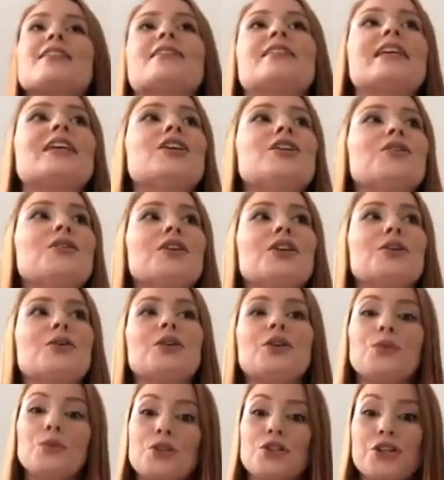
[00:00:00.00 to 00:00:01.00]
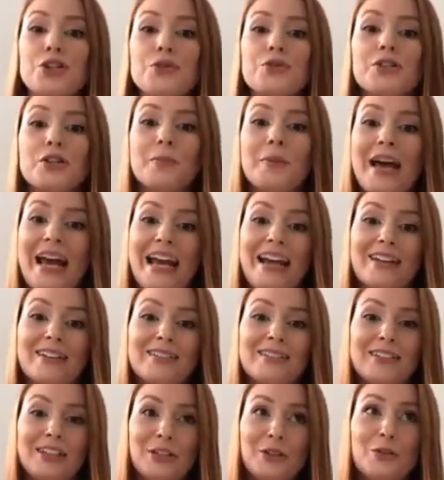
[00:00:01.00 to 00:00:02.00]
the thing, you choose your pain.
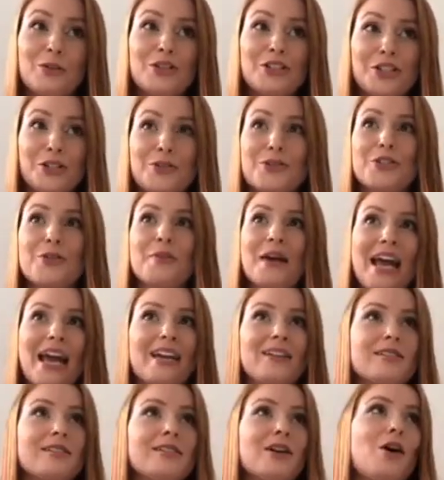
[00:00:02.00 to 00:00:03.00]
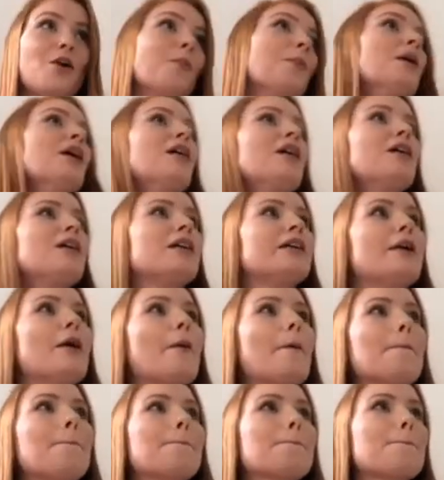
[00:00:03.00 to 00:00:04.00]
You choose your pain. So, you
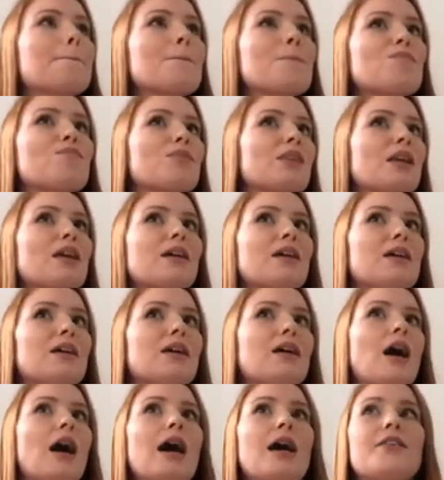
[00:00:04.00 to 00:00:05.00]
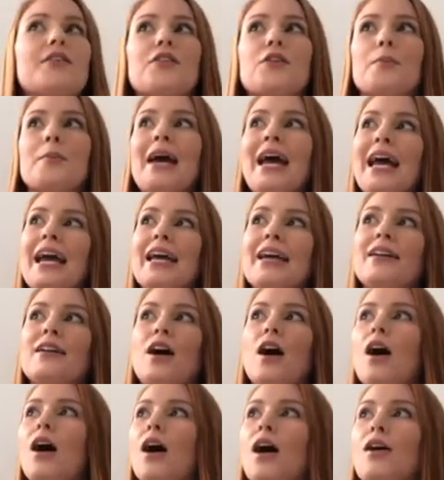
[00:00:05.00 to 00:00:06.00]
know, either the pain
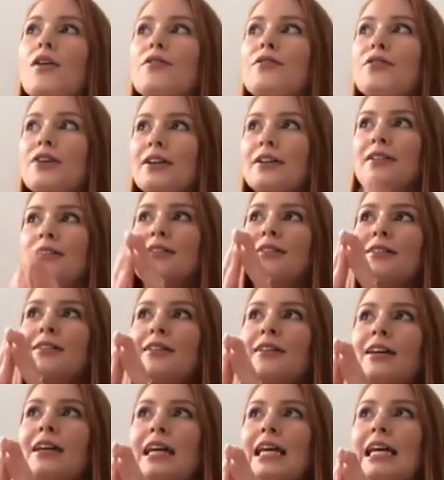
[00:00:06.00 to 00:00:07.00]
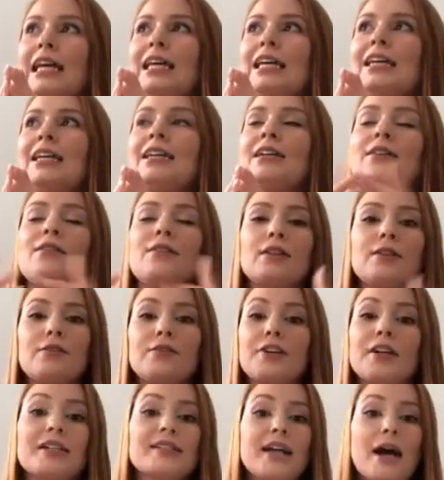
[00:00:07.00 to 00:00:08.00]
of,
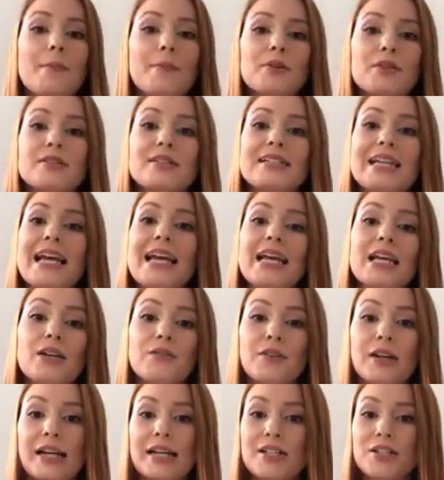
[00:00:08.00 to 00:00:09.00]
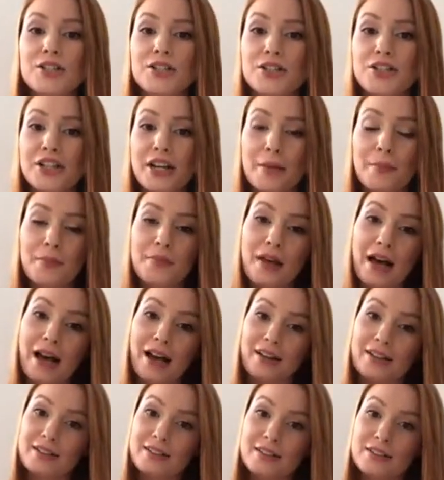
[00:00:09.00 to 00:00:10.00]
for example, staying in a relationship
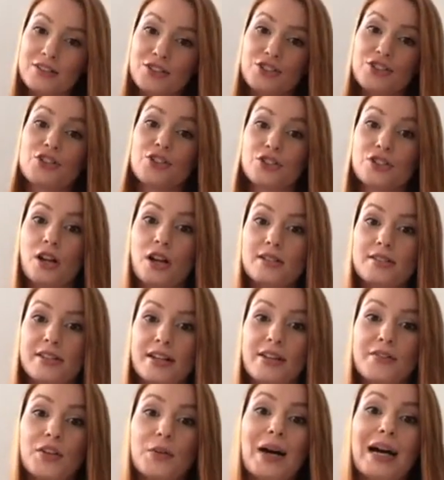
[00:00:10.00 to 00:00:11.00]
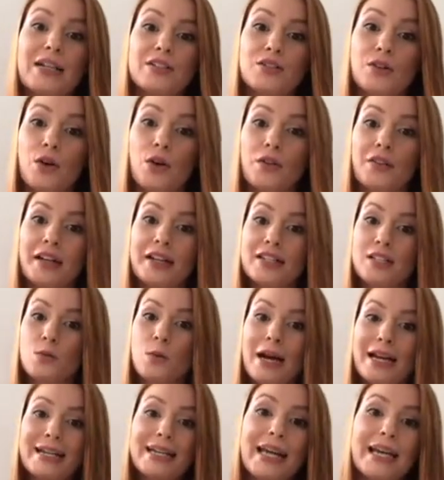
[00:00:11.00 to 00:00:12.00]
that does not serve you at all, that is
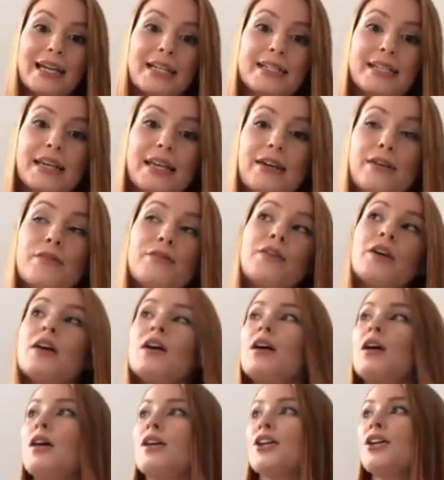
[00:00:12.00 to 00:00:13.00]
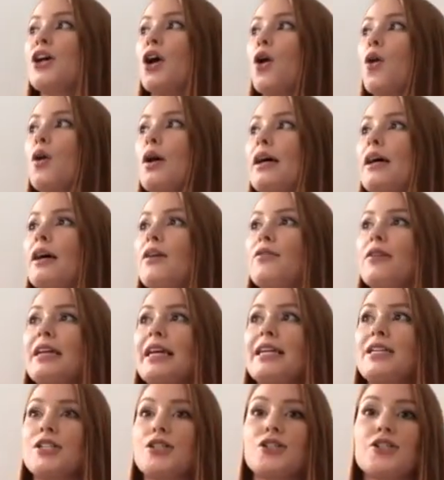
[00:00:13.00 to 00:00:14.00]
quite negative, you know, a
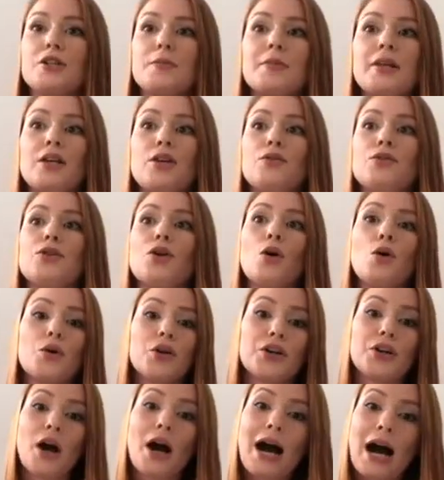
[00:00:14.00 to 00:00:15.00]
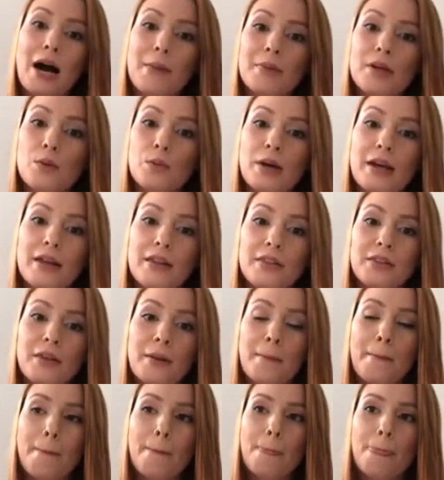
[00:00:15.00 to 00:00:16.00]
relationship that you know you're not happy with,
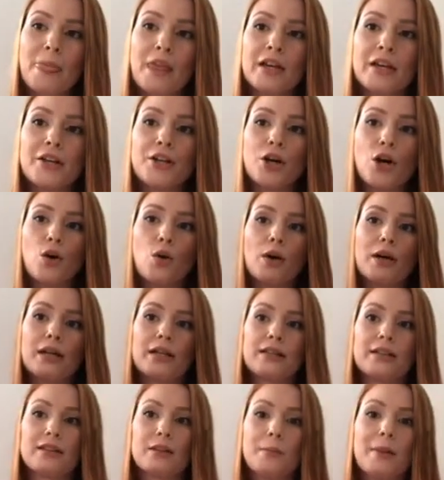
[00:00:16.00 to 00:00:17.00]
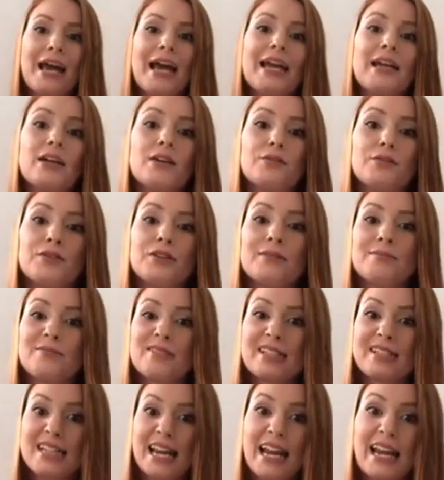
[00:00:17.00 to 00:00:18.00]
you know, the pain of
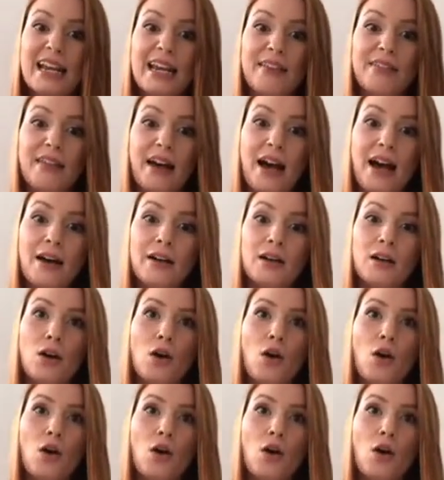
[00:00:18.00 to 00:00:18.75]
staying in that,